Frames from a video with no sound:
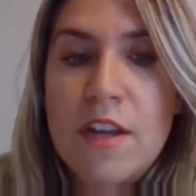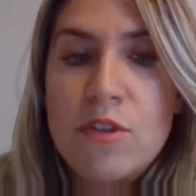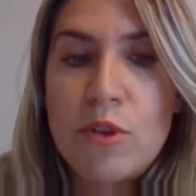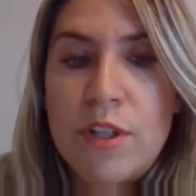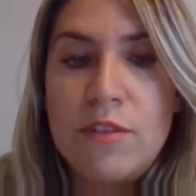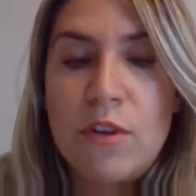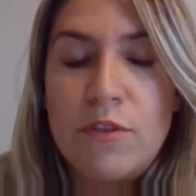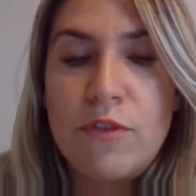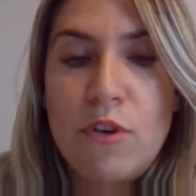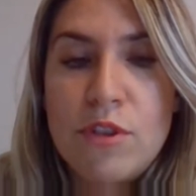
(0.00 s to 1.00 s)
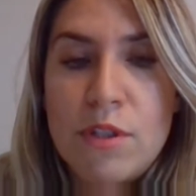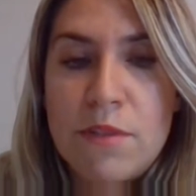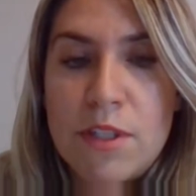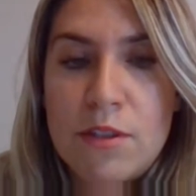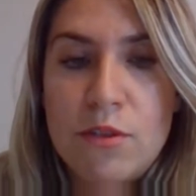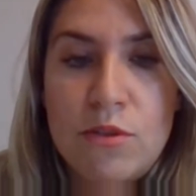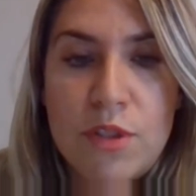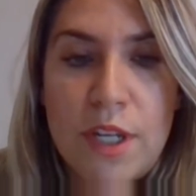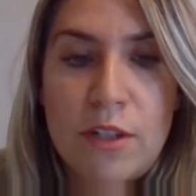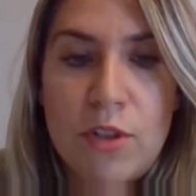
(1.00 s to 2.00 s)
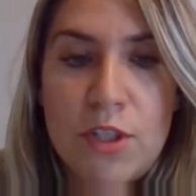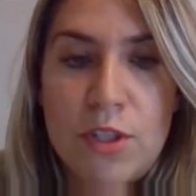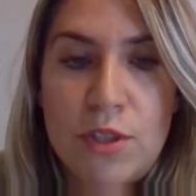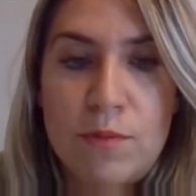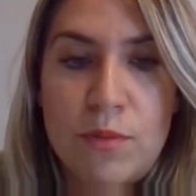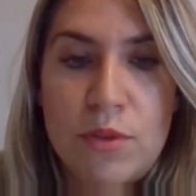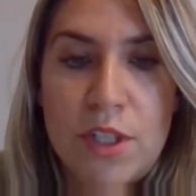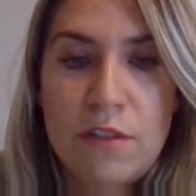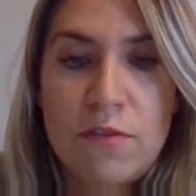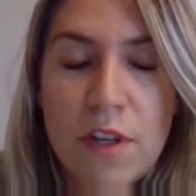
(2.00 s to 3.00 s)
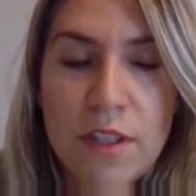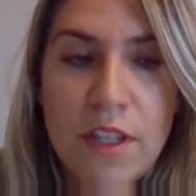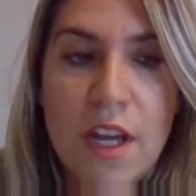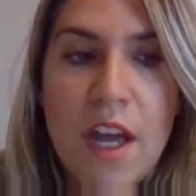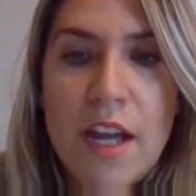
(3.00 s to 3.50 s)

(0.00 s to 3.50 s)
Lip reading: So in your fall semester, you take graduation project 1,